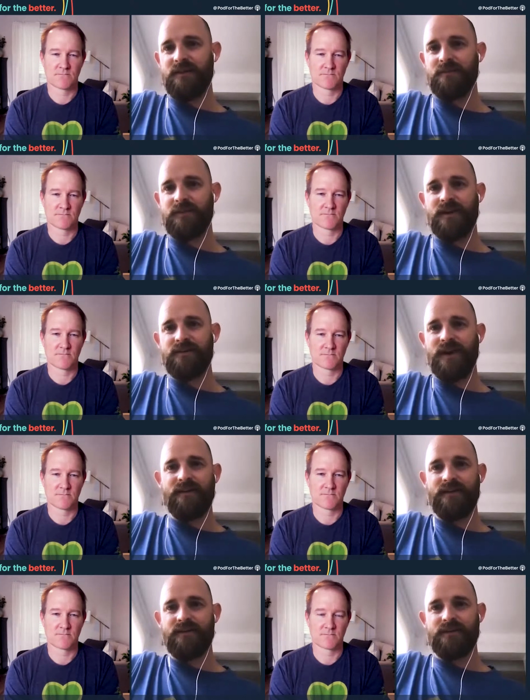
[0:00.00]
Speaker 1: for them. They don't
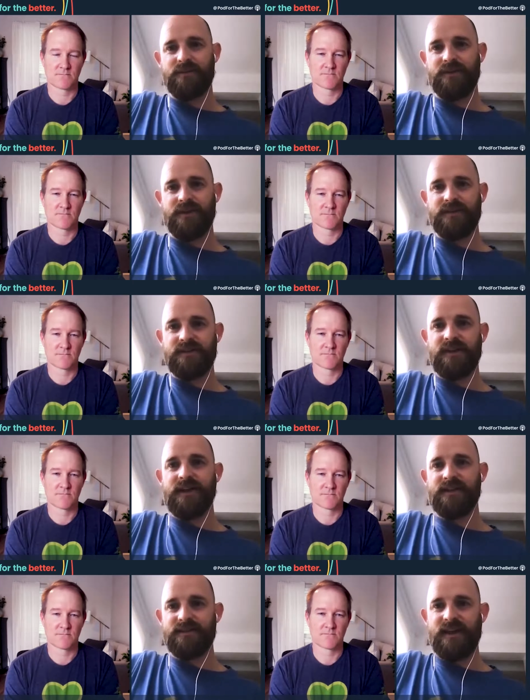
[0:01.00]
have other experiences
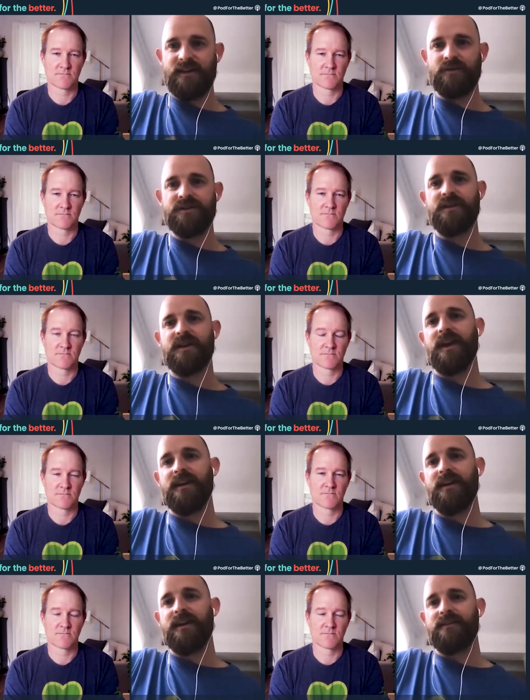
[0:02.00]
like this. That those are the
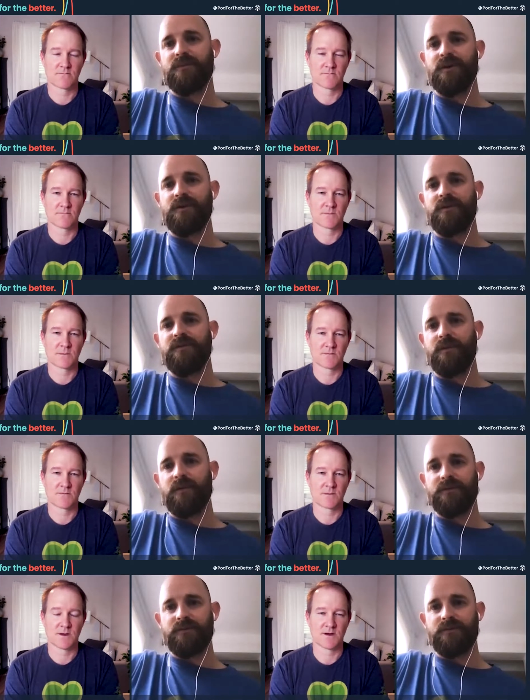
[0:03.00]
candidates that we're going
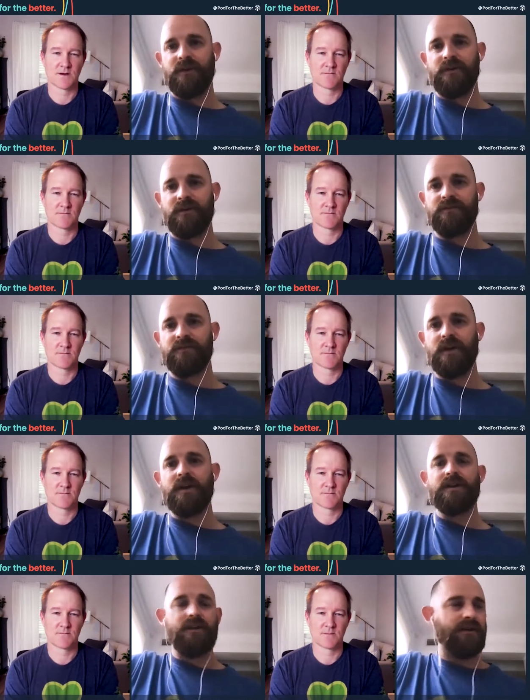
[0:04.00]
for. So yeah. we are looking,
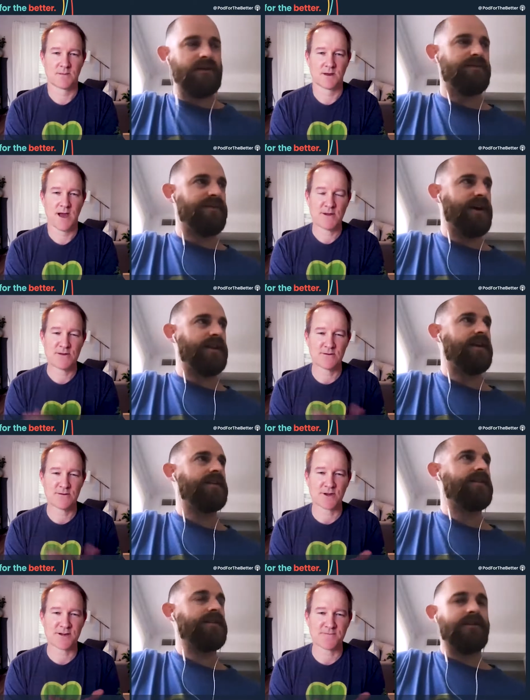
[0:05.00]
you know. I mean, you're
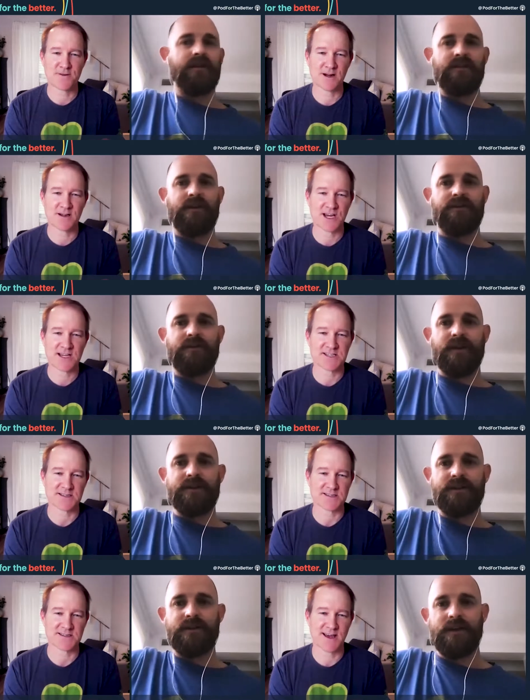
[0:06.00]
looking
Speaker 2: for young
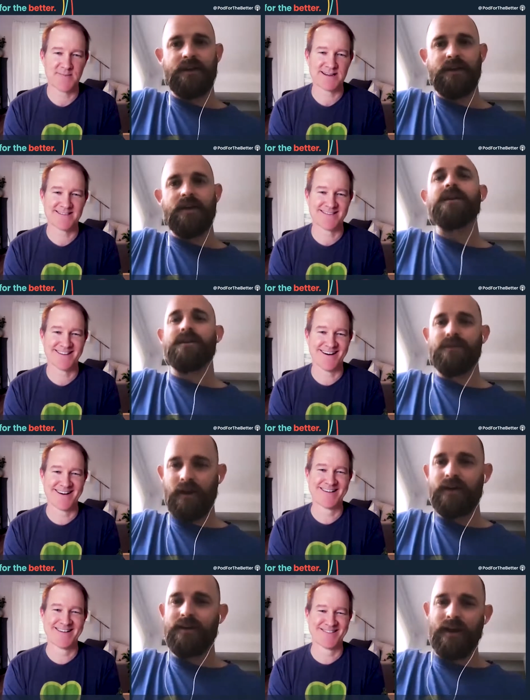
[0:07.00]
Jessies. I mean, yeah,